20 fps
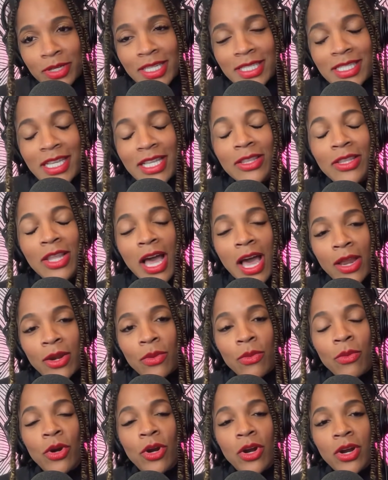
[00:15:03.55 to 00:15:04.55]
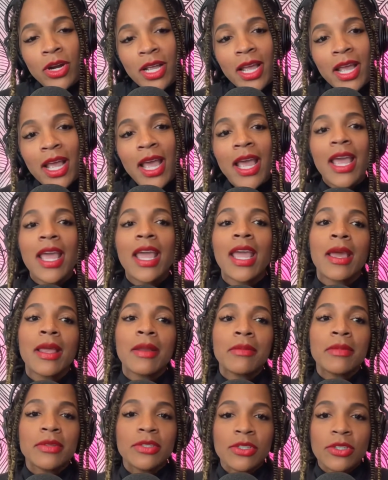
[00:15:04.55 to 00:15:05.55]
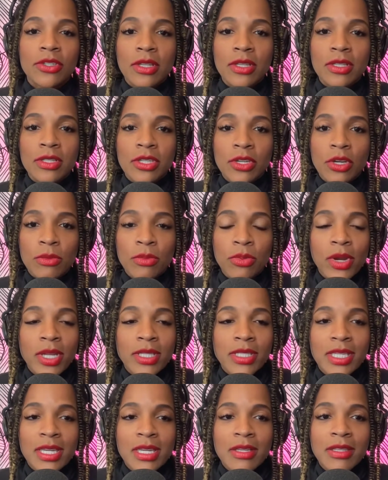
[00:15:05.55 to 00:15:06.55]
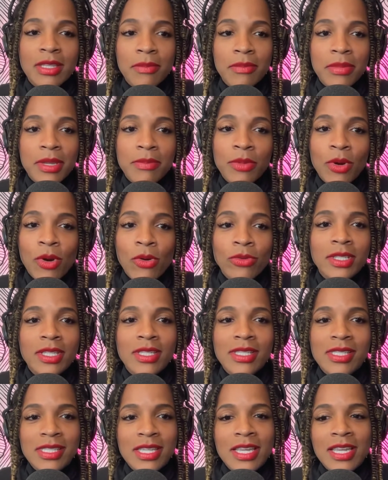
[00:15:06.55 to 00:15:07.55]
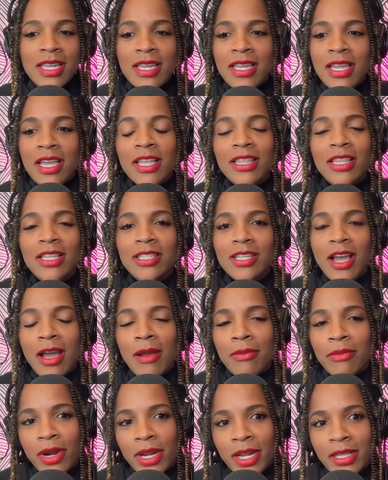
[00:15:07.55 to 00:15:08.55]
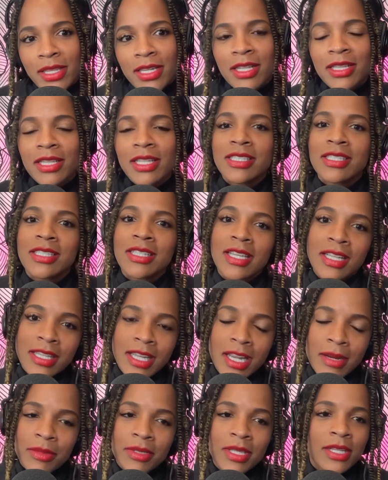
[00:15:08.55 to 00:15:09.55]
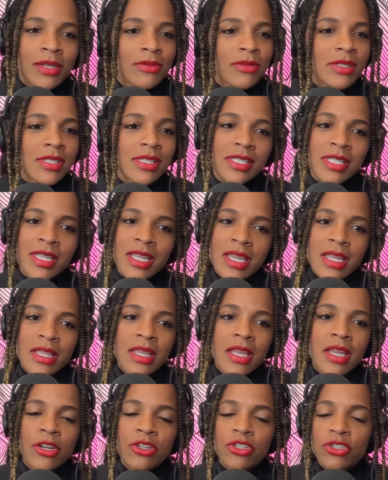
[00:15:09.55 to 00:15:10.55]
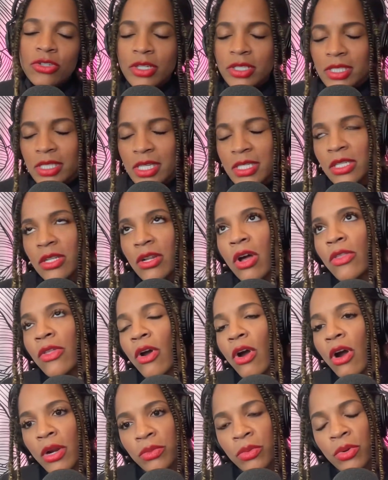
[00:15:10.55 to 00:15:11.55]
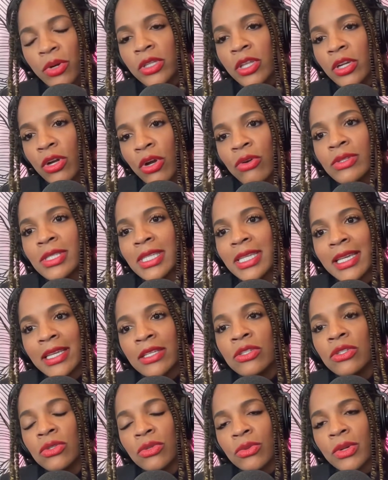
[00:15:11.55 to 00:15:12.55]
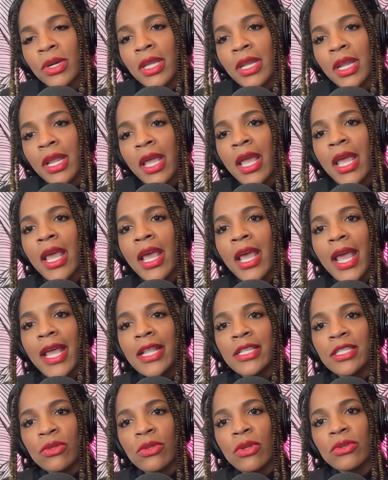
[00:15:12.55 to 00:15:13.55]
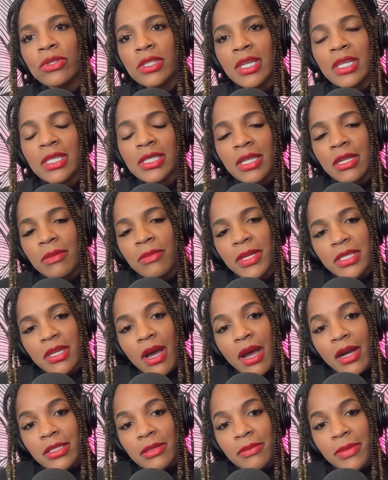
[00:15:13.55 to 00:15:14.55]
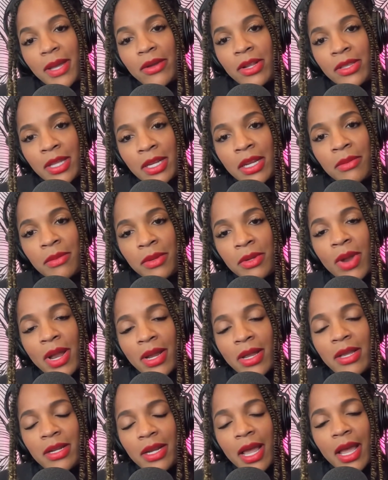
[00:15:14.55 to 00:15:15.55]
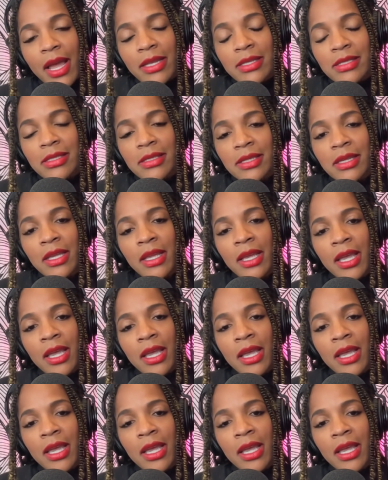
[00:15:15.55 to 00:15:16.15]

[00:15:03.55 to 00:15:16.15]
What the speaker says: It's a lot of work. And to your point, Tia, that people only see the Tom Brady, the glitz and the glamour. They don't see the intricacies and all the hard work that goes into it. And so those things need to be talked about and they need to be recognized.